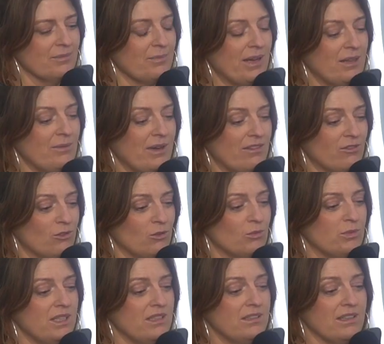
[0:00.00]
By the
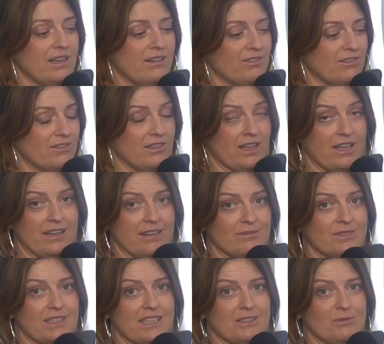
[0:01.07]
way, I
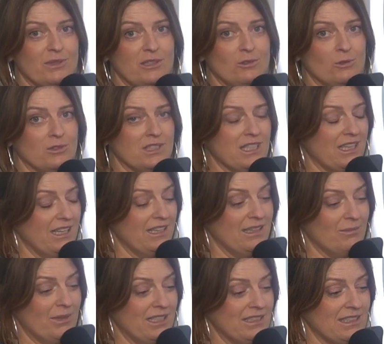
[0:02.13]
did wee notes again,
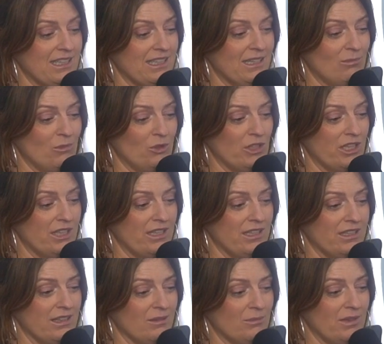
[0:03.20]
Amanda, and I'm looking
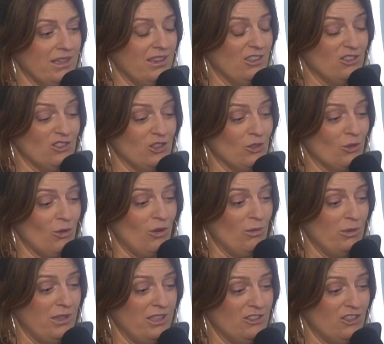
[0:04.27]
at them and they're just all
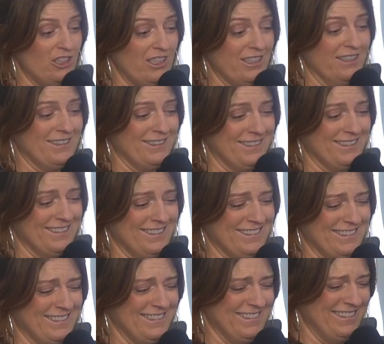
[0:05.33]
about the
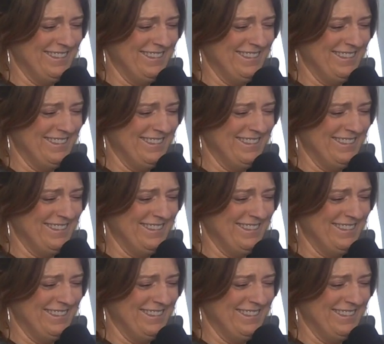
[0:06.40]
Traitors.